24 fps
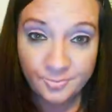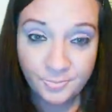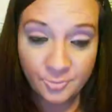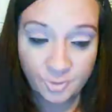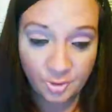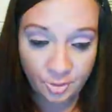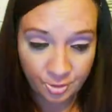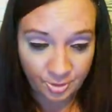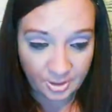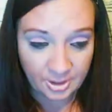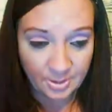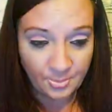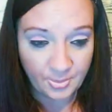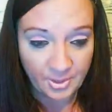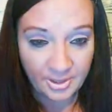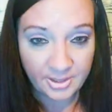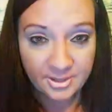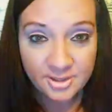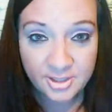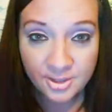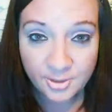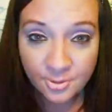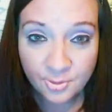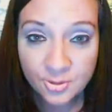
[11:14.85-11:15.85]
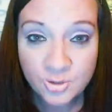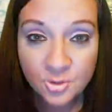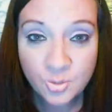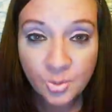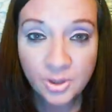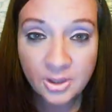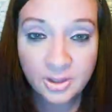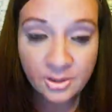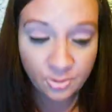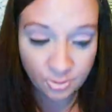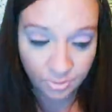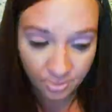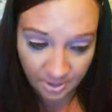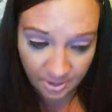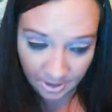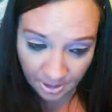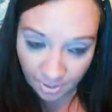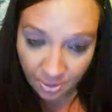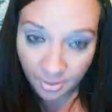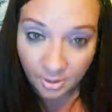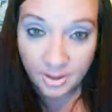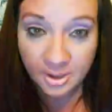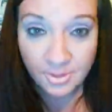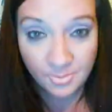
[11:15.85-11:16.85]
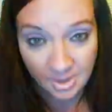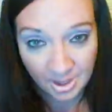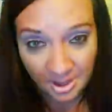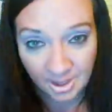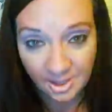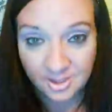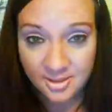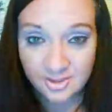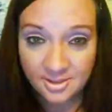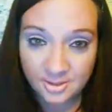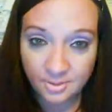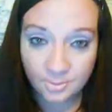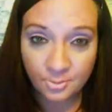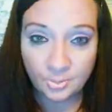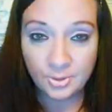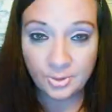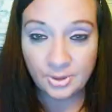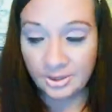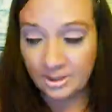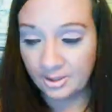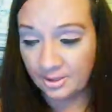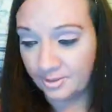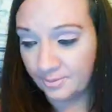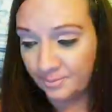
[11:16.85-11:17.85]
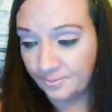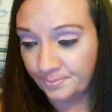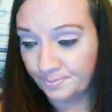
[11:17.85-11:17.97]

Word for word: They're trying to make deals with, or they already made a deal with.